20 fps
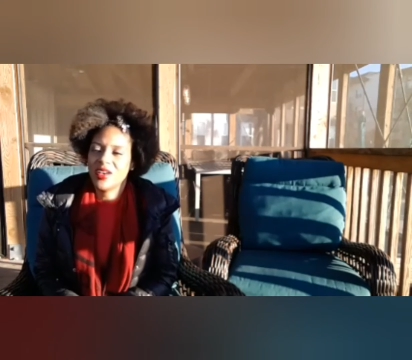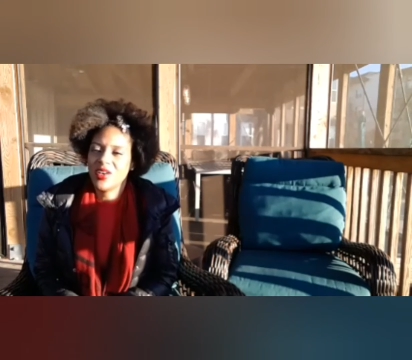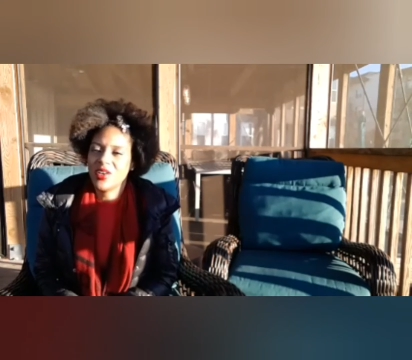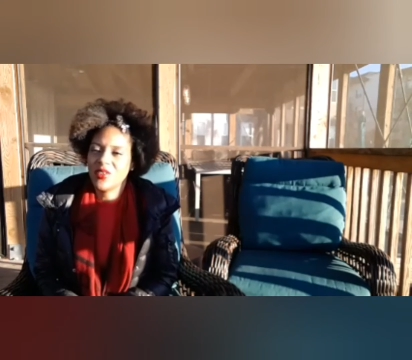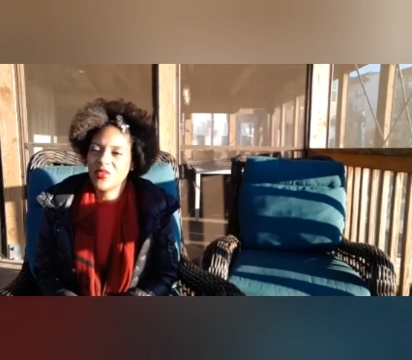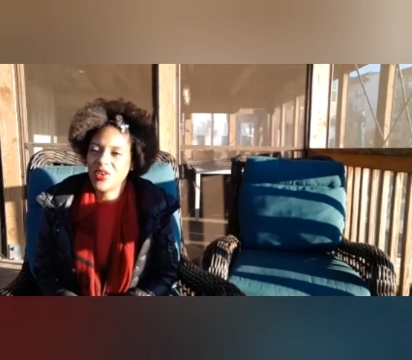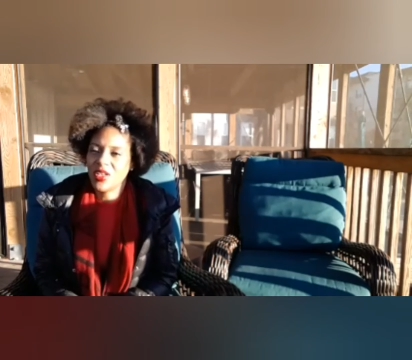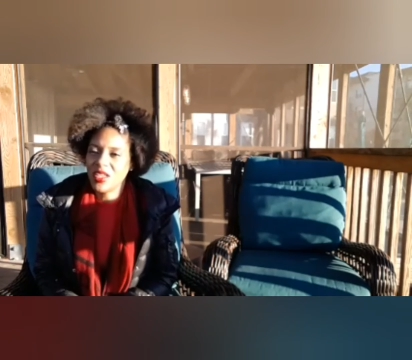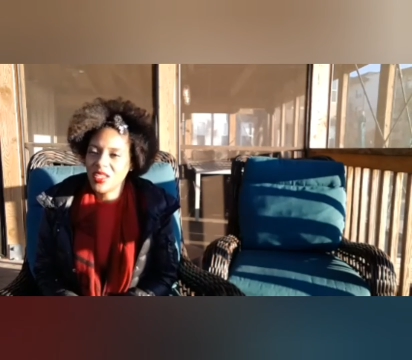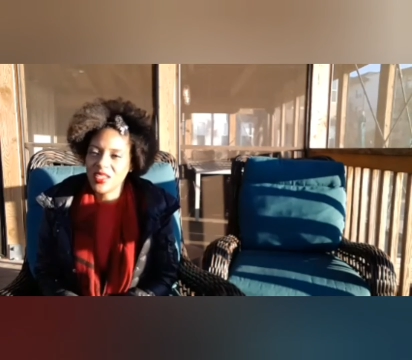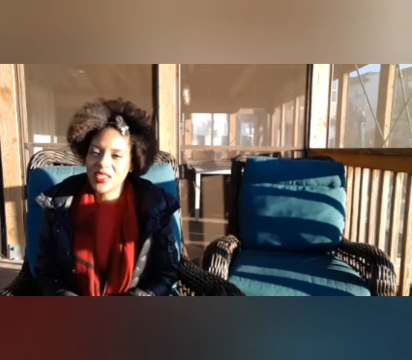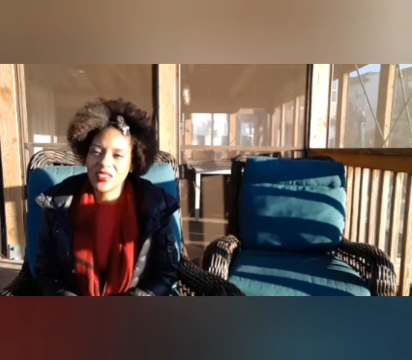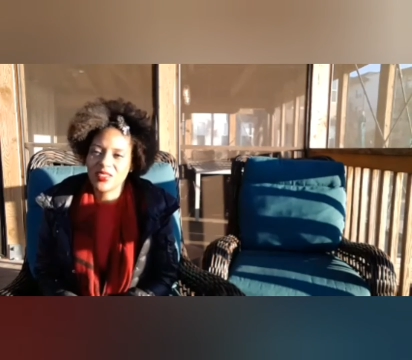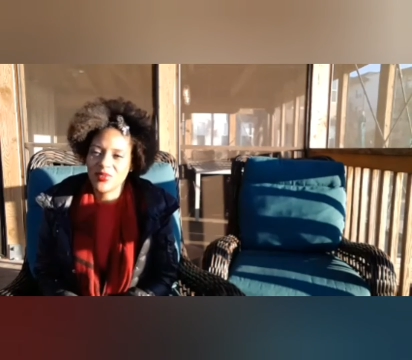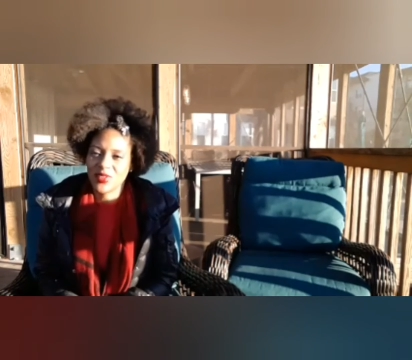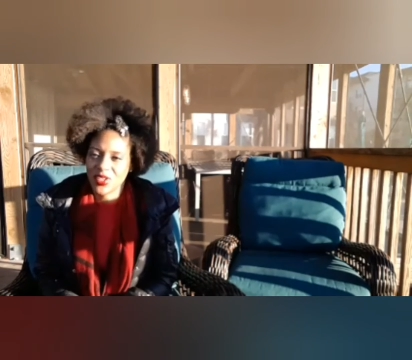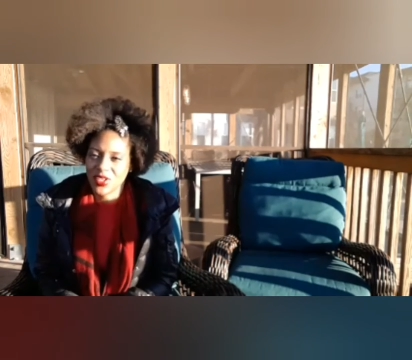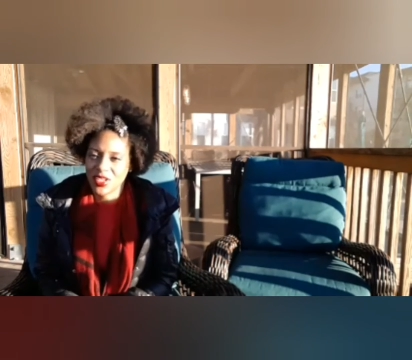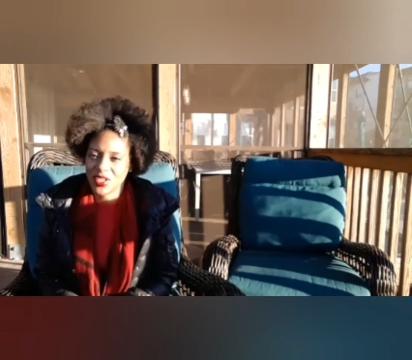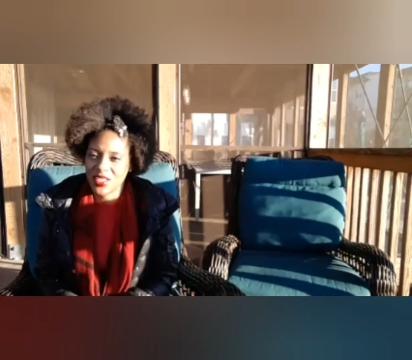what an
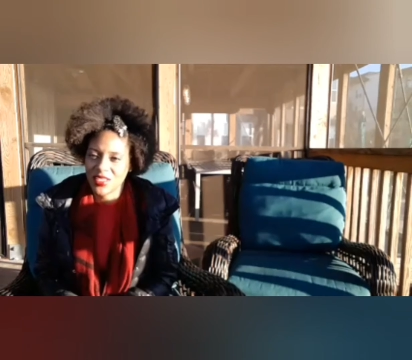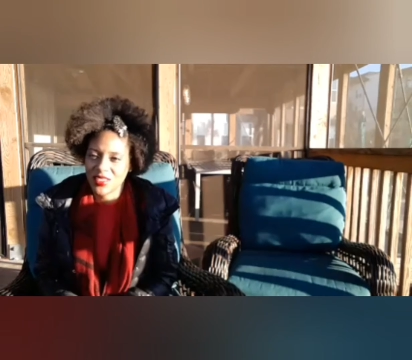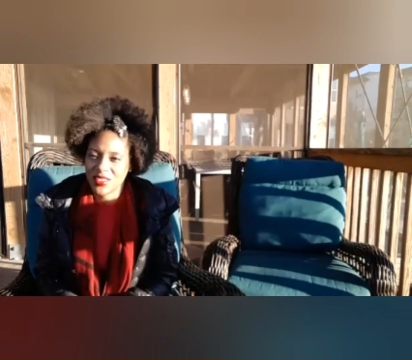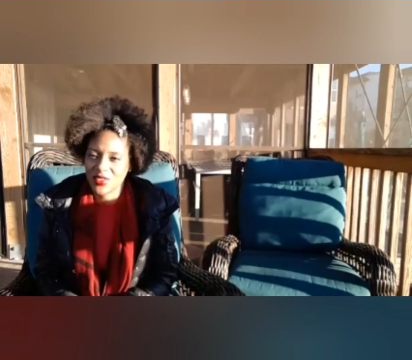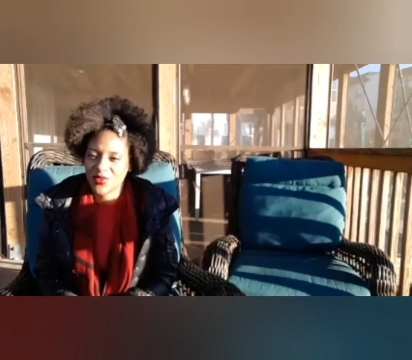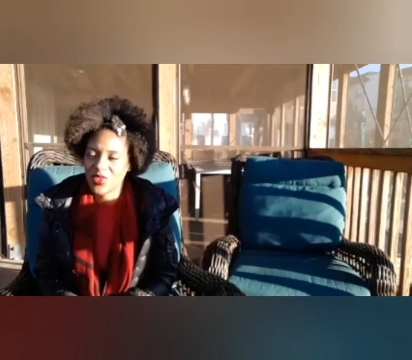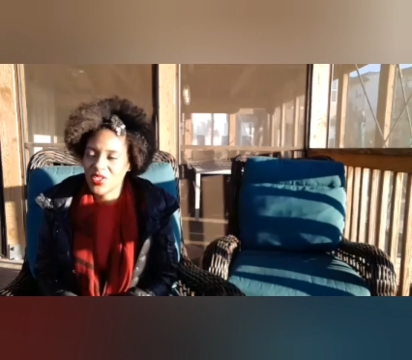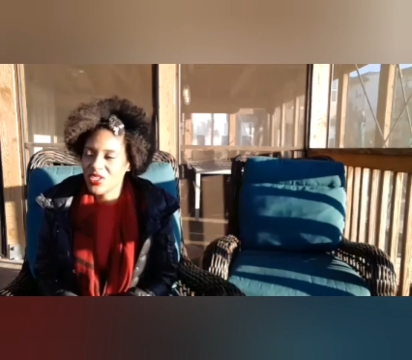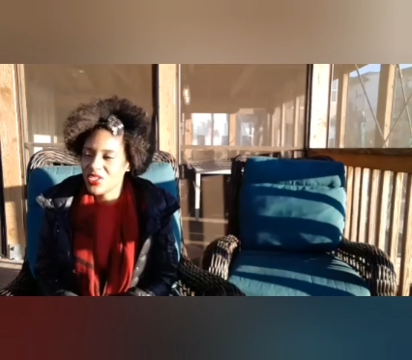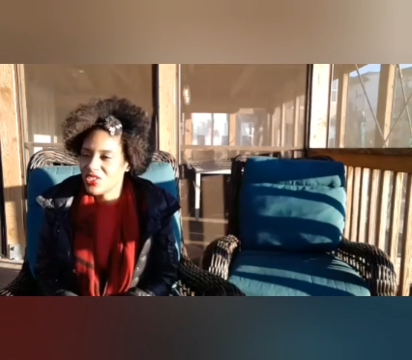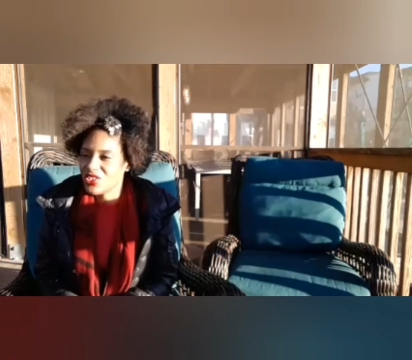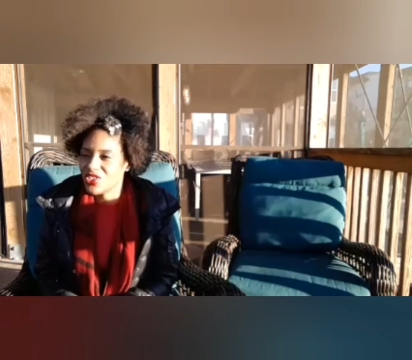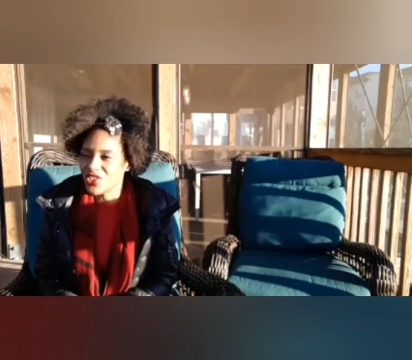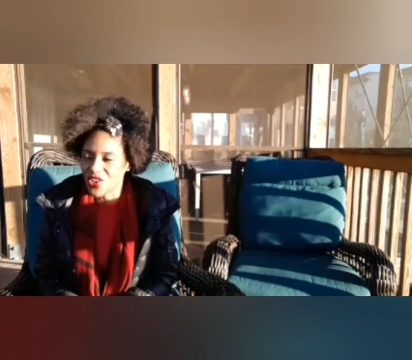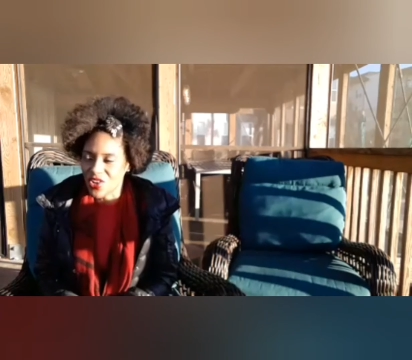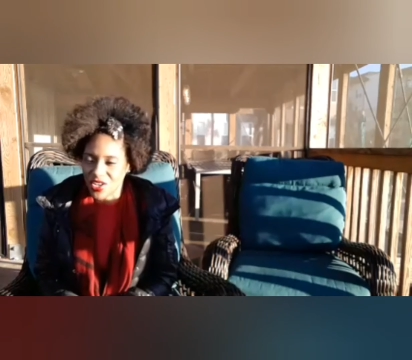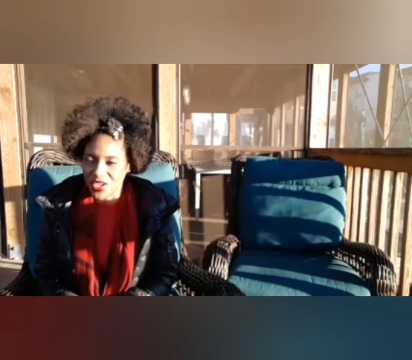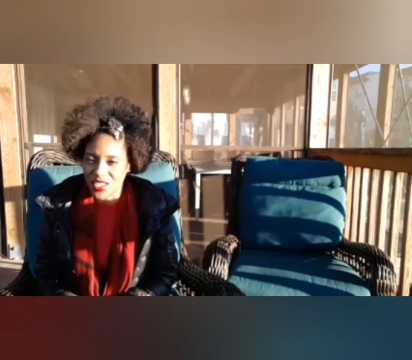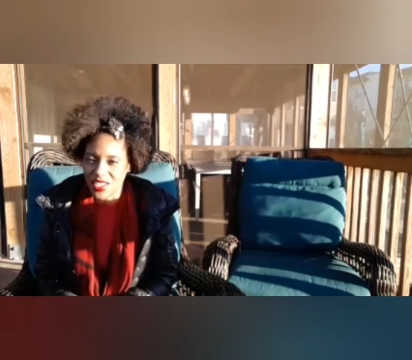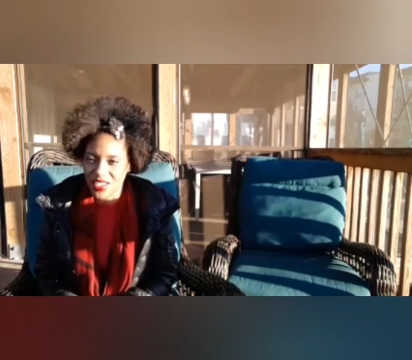experience! What a
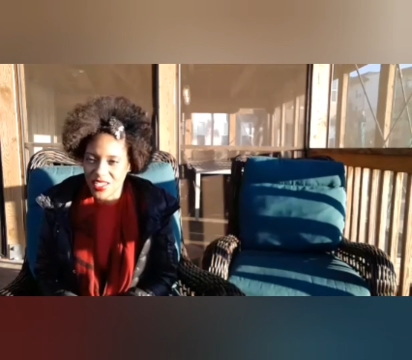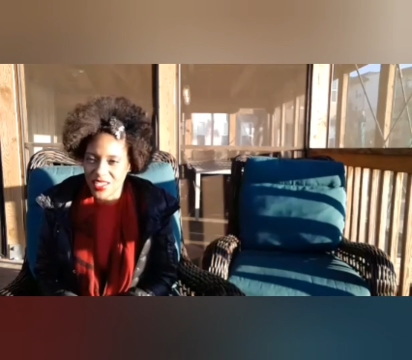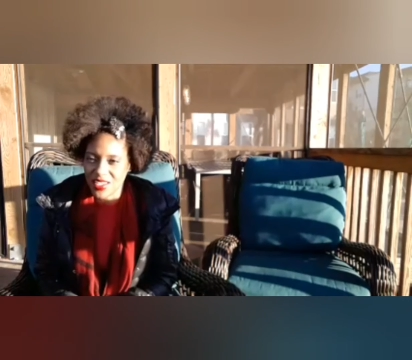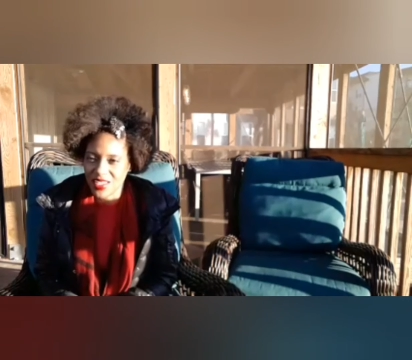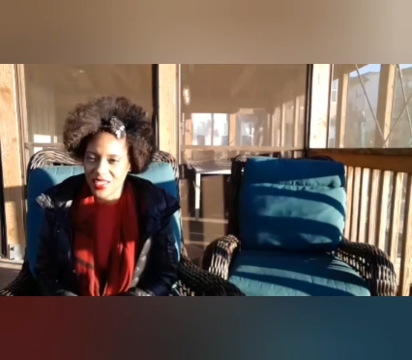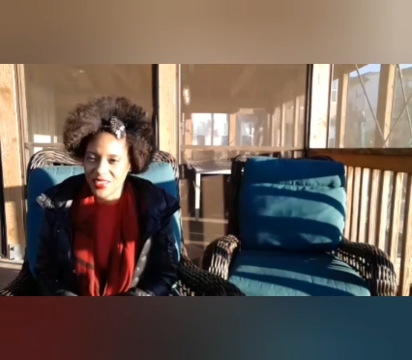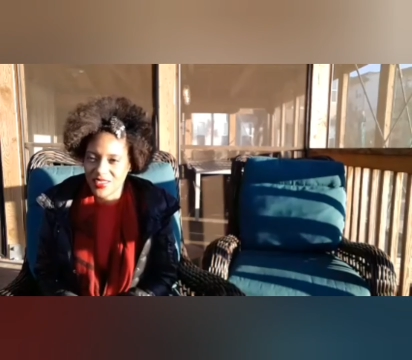journey